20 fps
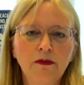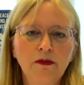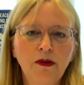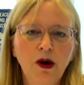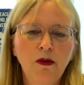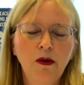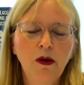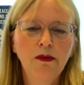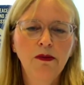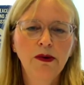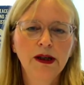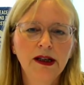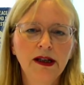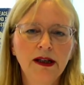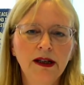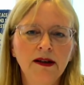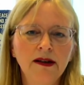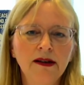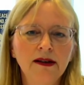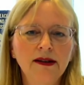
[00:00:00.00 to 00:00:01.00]

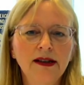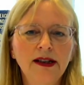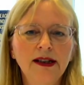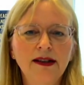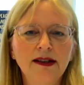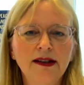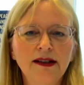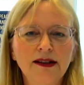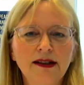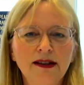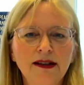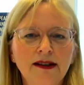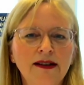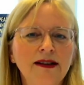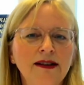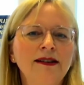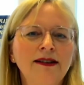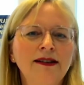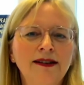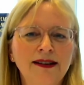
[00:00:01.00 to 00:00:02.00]
probably need a little
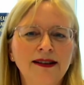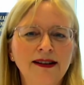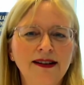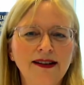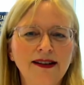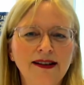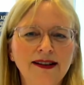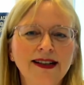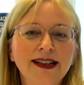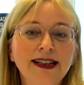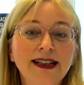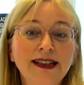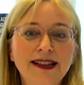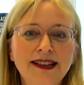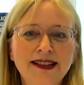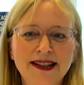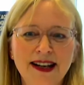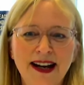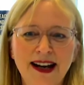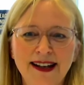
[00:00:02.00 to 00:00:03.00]

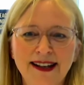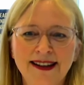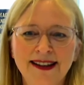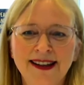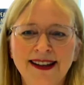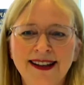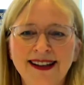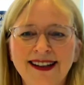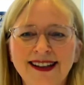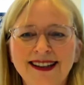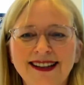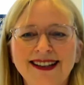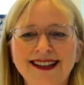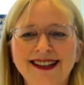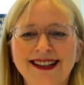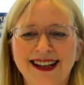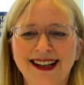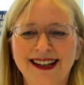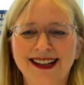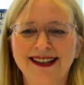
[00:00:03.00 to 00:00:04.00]
redesign in
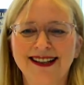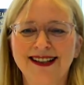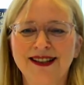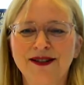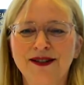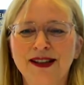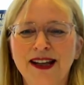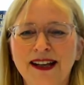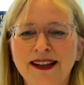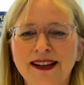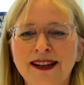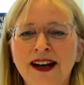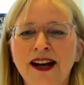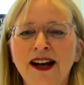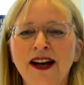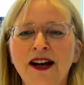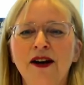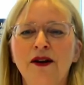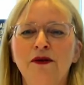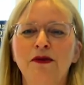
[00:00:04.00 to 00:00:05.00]
this case, so that
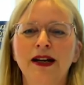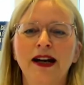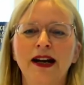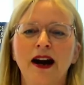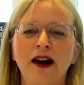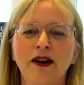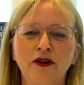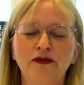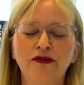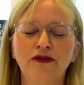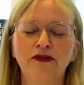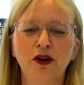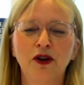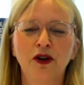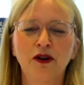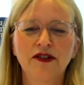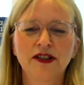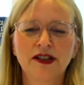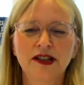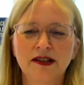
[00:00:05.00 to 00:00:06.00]
when half of the
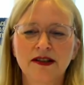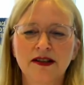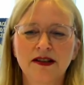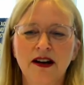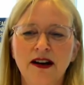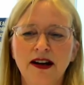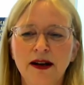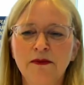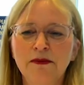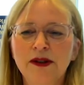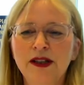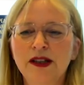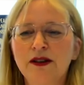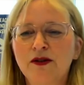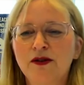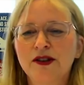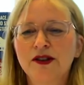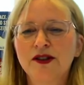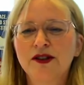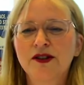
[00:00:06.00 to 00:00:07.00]
offices are empty,
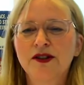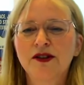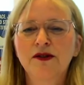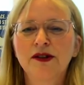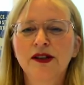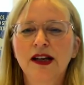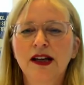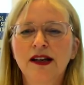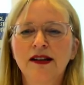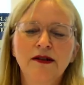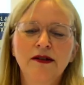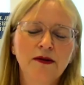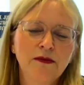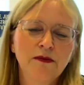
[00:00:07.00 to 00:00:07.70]
also that